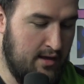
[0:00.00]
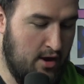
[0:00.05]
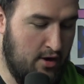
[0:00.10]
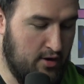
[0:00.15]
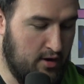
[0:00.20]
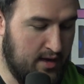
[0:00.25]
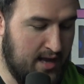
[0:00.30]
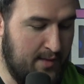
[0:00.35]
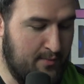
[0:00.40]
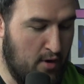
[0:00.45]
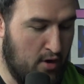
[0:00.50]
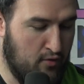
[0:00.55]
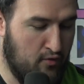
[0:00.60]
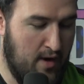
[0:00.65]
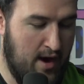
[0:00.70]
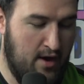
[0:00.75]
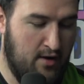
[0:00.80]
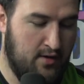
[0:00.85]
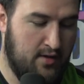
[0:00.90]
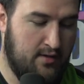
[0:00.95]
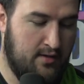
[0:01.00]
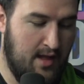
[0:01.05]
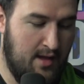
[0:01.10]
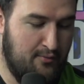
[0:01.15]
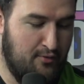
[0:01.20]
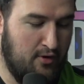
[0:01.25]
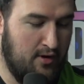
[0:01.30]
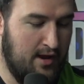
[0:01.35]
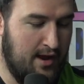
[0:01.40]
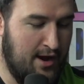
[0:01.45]
I'm going to keep our rares
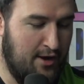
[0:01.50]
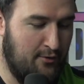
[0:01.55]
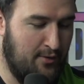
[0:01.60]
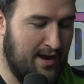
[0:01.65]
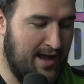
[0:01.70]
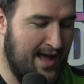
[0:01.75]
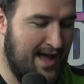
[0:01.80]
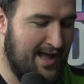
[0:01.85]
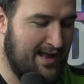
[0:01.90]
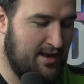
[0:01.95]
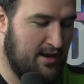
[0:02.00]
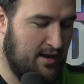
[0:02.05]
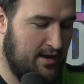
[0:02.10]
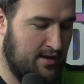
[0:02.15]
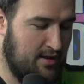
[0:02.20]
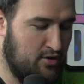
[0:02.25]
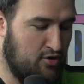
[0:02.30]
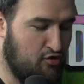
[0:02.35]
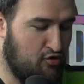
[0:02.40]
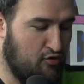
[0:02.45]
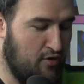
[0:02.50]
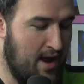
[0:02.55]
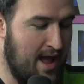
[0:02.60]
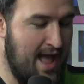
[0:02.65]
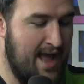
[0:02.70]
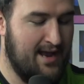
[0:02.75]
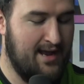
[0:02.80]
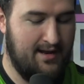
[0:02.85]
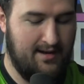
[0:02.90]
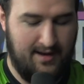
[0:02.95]
separate here. We got
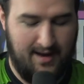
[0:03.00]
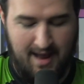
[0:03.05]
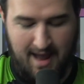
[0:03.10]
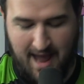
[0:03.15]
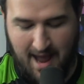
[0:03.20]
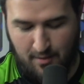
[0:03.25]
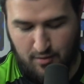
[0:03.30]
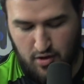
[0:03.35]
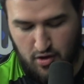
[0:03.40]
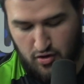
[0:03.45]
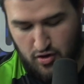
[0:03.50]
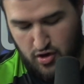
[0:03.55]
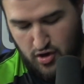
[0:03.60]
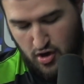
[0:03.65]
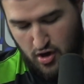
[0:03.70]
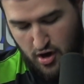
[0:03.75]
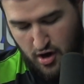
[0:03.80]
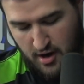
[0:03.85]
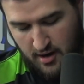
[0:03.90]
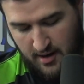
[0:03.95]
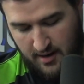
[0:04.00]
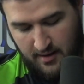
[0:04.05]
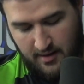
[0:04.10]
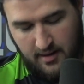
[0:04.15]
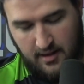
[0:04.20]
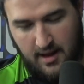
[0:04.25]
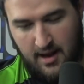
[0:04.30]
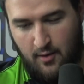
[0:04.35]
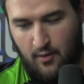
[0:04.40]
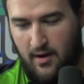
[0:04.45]
Dragon Capture Jar. Let's
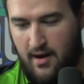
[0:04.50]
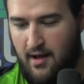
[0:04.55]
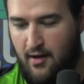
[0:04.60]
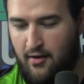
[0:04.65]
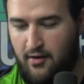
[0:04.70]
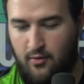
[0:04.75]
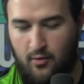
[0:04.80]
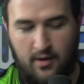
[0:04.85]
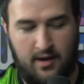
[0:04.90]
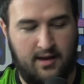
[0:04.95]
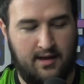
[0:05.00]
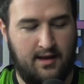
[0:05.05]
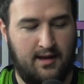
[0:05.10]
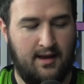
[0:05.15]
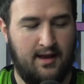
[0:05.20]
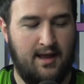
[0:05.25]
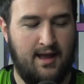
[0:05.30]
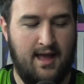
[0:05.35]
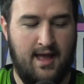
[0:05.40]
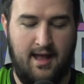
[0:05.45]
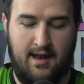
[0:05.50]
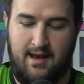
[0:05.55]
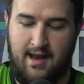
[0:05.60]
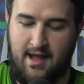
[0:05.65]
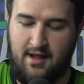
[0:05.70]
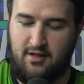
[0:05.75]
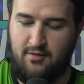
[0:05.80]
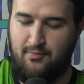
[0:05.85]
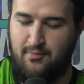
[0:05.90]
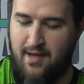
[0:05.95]
see what else we can get.
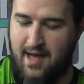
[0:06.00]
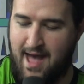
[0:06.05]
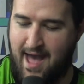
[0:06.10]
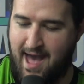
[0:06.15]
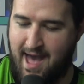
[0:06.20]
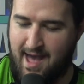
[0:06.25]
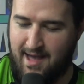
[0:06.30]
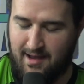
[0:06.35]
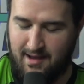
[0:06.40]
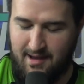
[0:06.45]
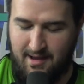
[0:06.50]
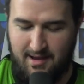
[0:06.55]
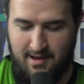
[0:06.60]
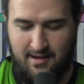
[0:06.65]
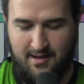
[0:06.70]
Next pack.